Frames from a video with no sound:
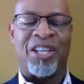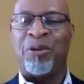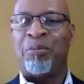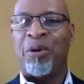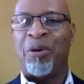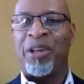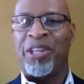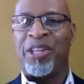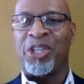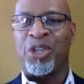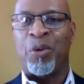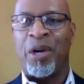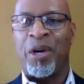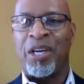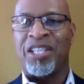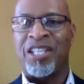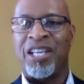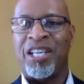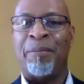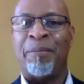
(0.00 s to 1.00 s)
you brought this
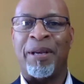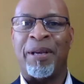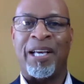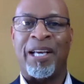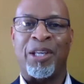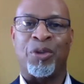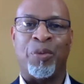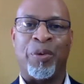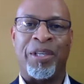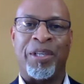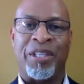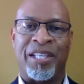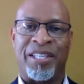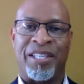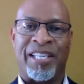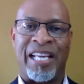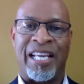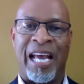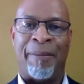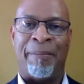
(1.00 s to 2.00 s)
question up because we
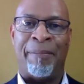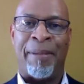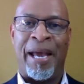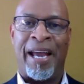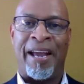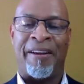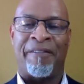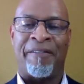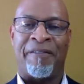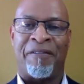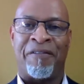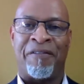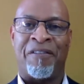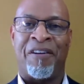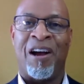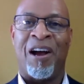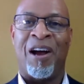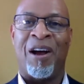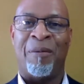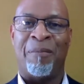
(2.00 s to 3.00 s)
just got back
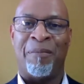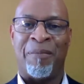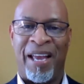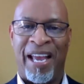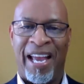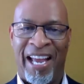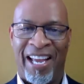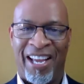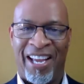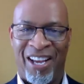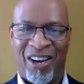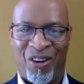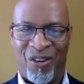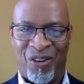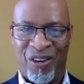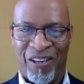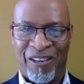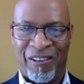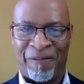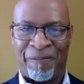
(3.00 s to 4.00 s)
from
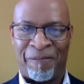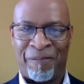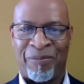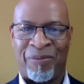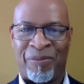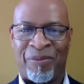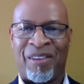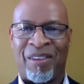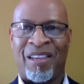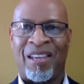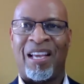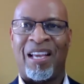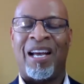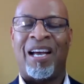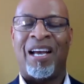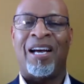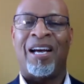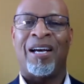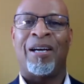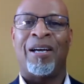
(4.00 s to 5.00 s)
Angola.
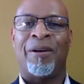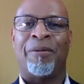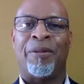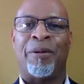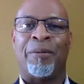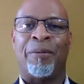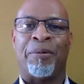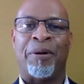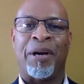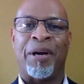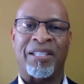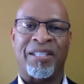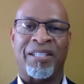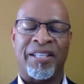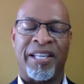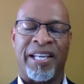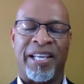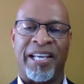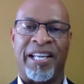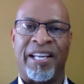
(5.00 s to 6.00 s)
Uh, the
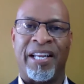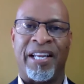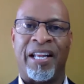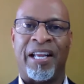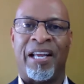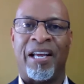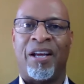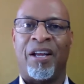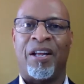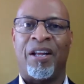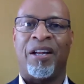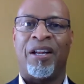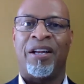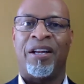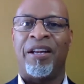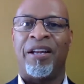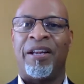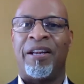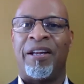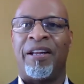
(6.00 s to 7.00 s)
president,
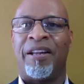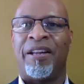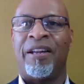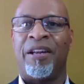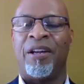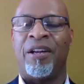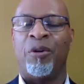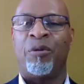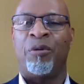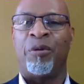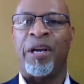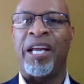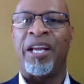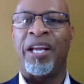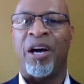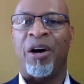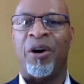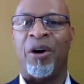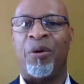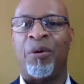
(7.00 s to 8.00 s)

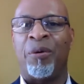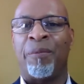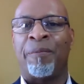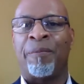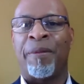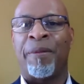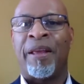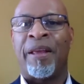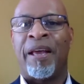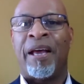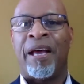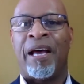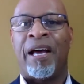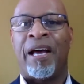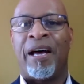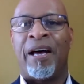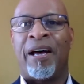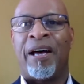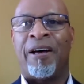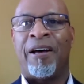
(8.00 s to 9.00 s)
Lourenço,
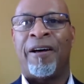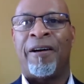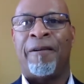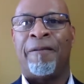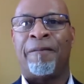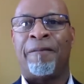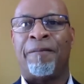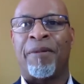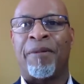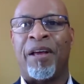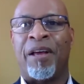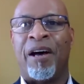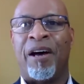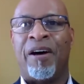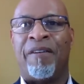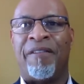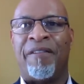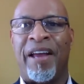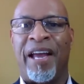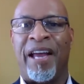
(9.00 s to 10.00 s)
Um,
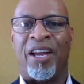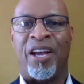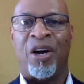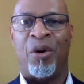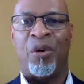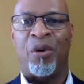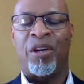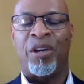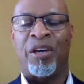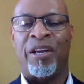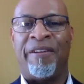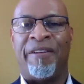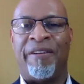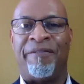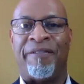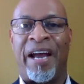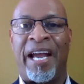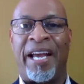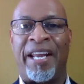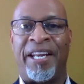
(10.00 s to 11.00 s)
of Angola
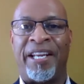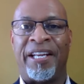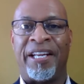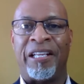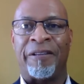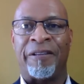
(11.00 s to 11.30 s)
invited